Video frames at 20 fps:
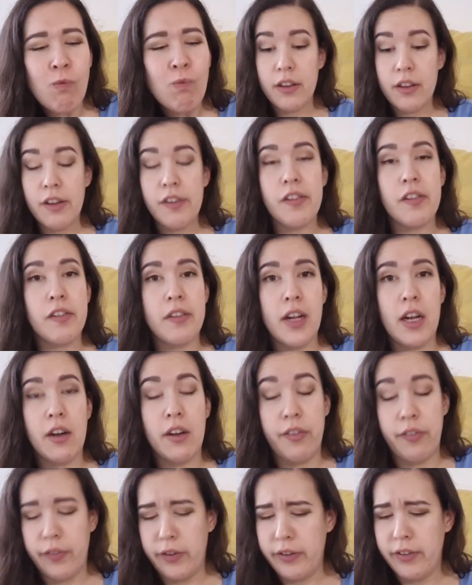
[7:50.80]
This is now
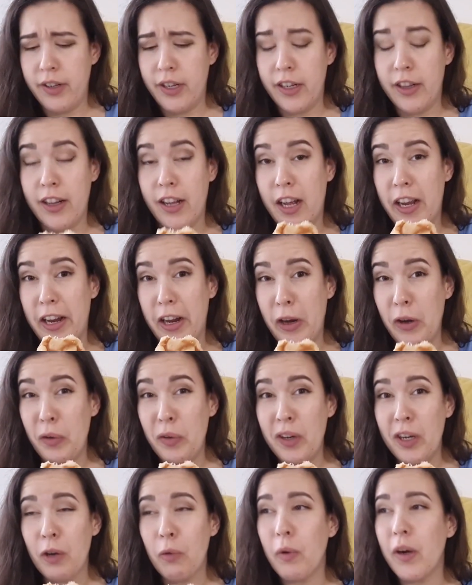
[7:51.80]
officially the
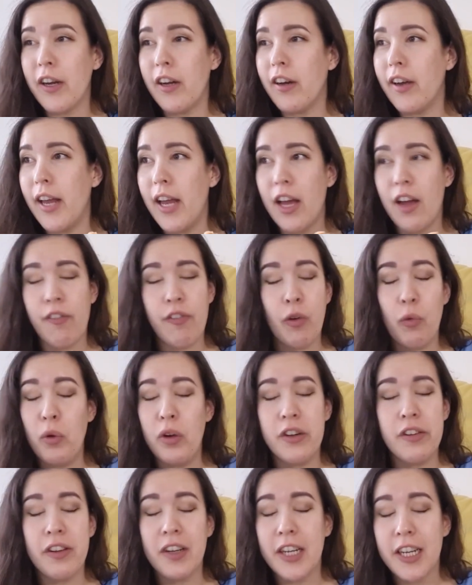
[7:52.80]
only way I ever
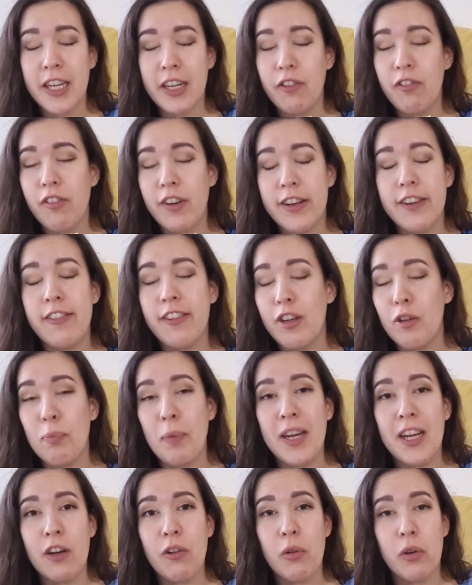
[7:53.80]
want to eat
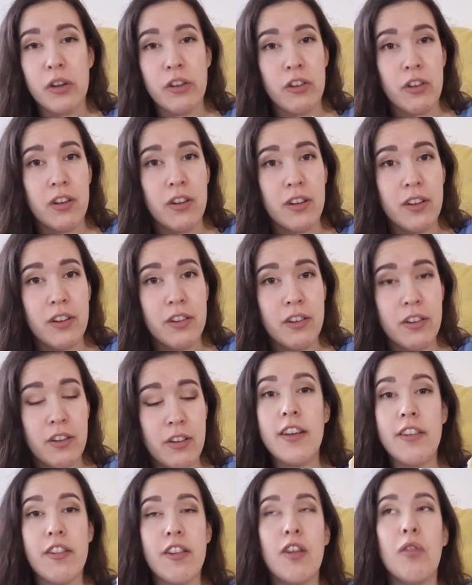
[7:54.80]
ready-to-bake croissants.
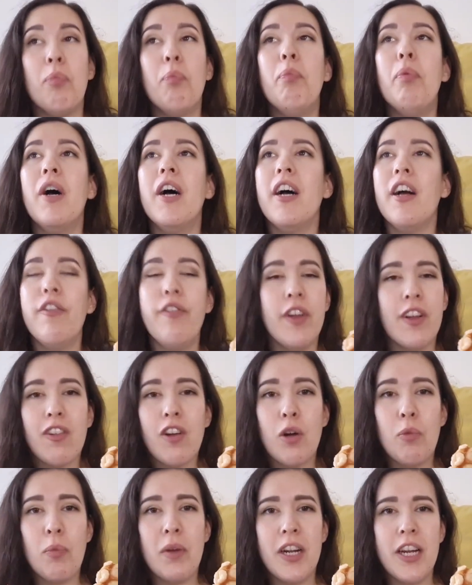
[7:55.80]
It's the perfect
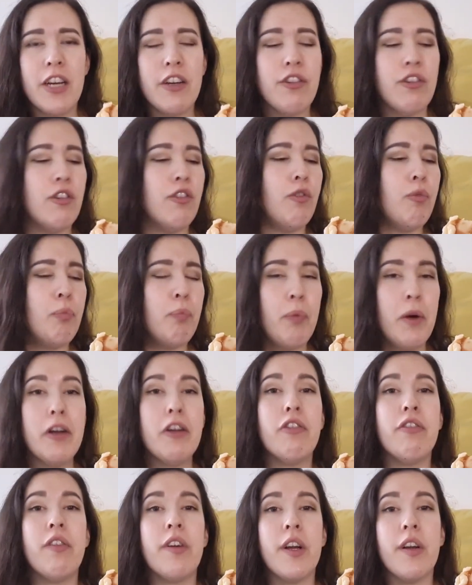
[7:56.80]
combination of
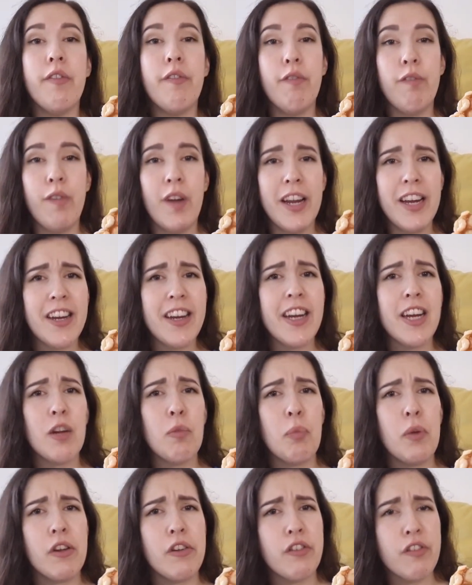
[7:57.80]
buttery, flaky,
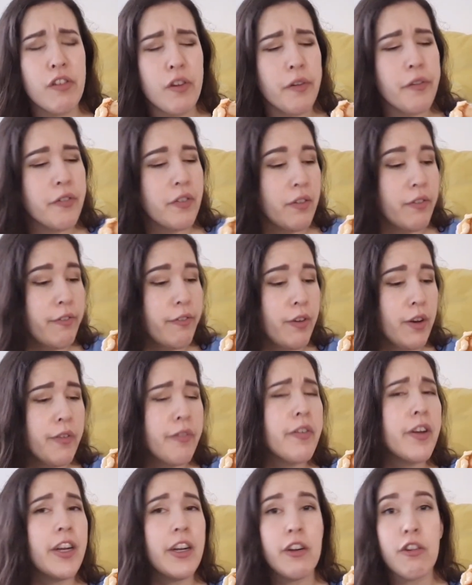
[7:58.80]
but soft and
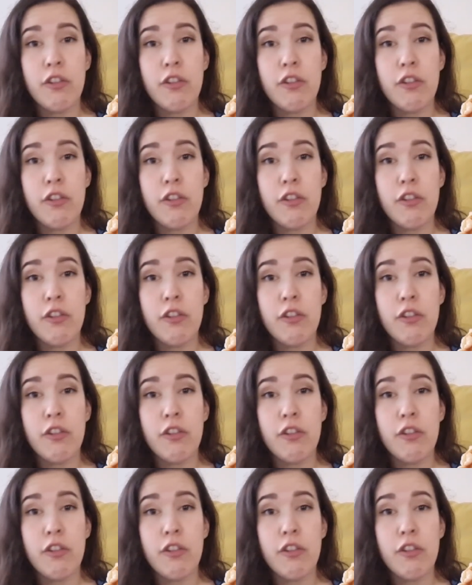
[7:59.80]
fluffy and